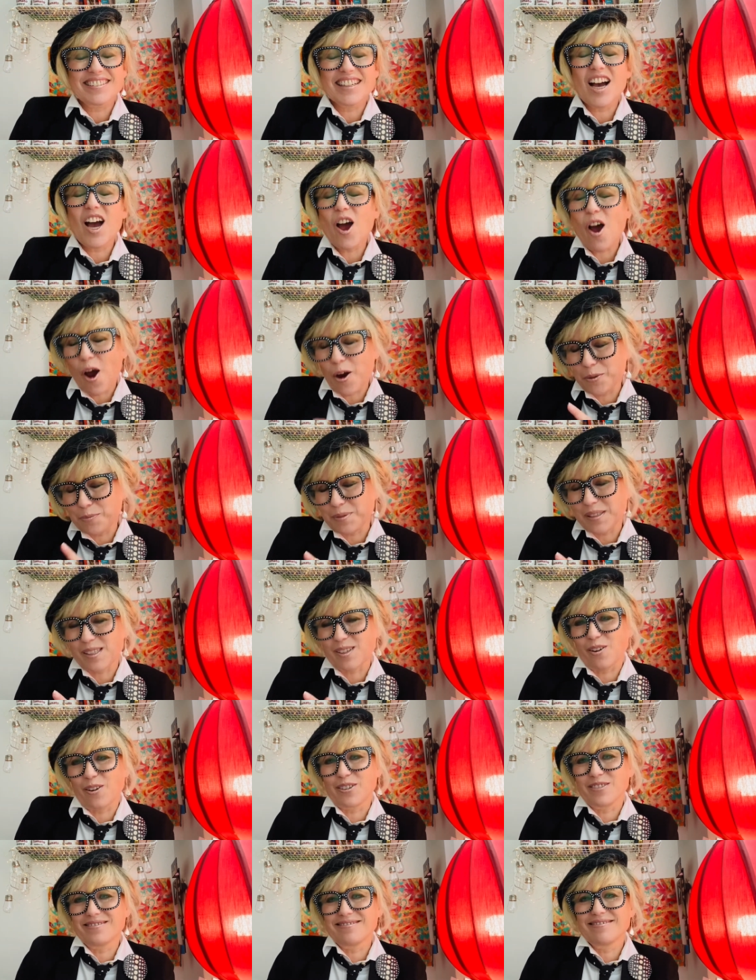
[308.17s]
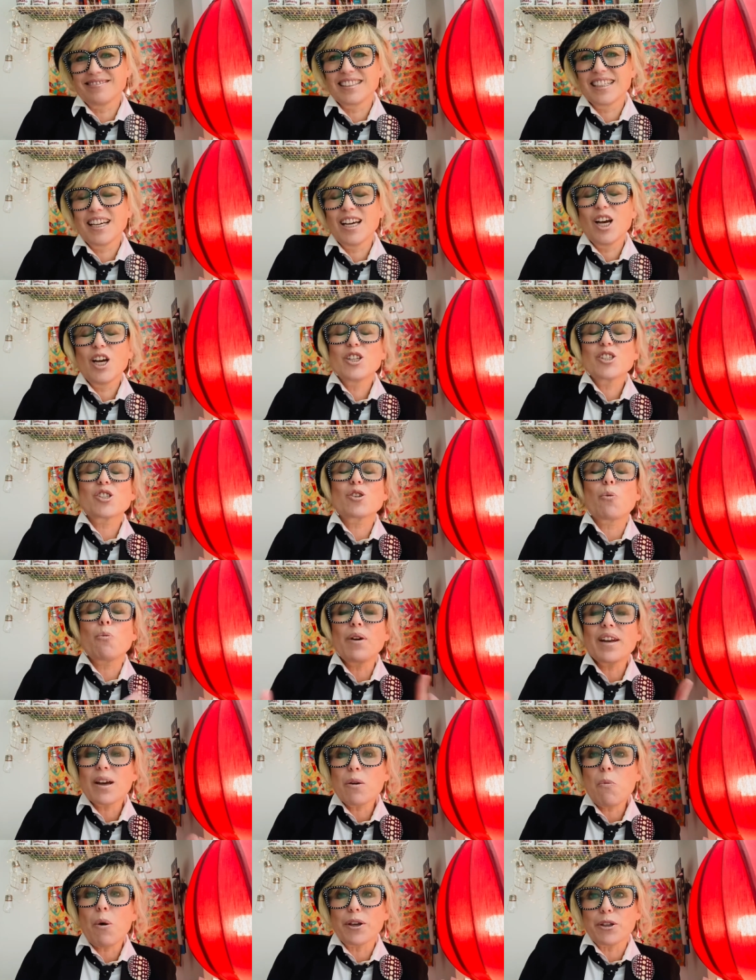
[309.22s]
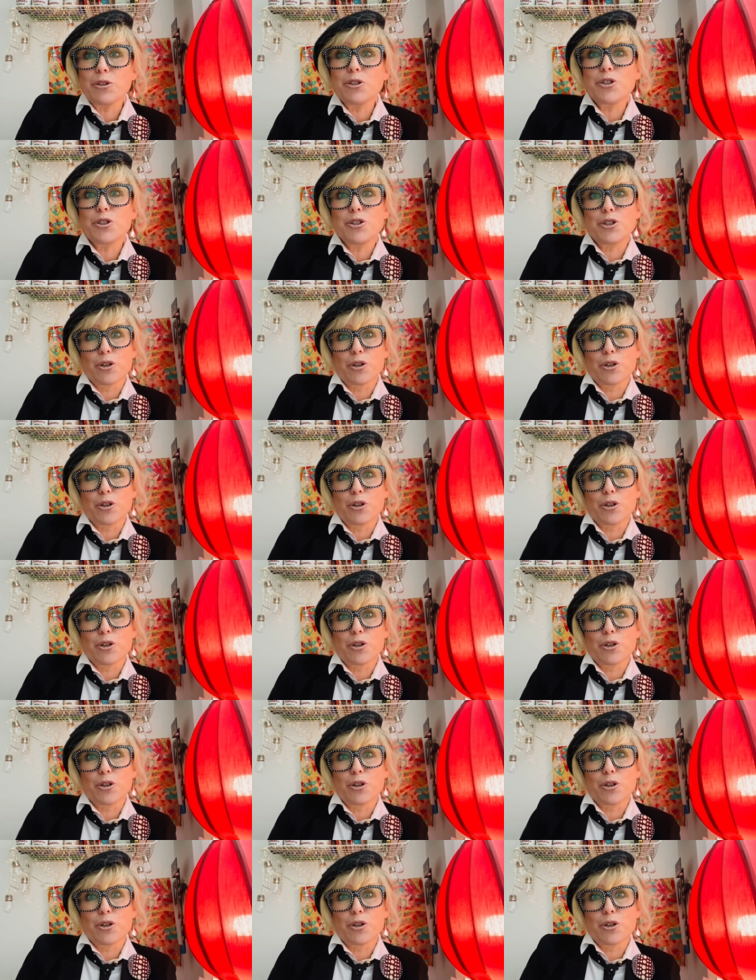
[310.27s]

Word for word: I hope so. So what I want you to